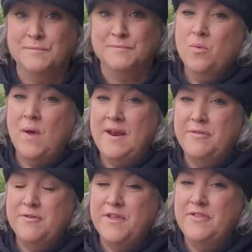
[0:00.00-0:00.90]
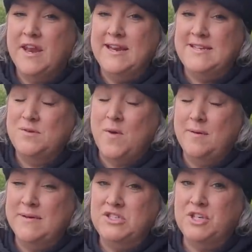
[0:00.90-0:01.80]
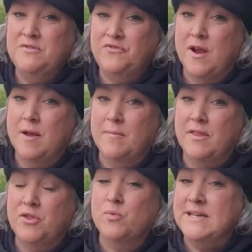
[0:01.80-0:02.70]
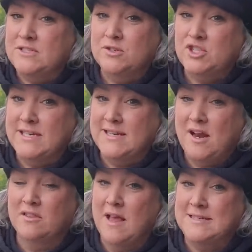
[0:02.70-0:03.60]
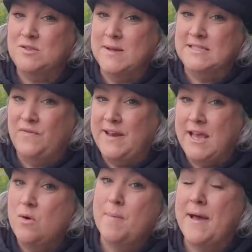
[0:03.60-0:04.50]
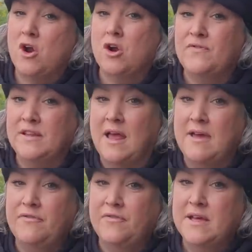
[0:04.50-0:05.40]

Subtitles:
One other thing that I did want to mention from the research I did on last week's video about RV life,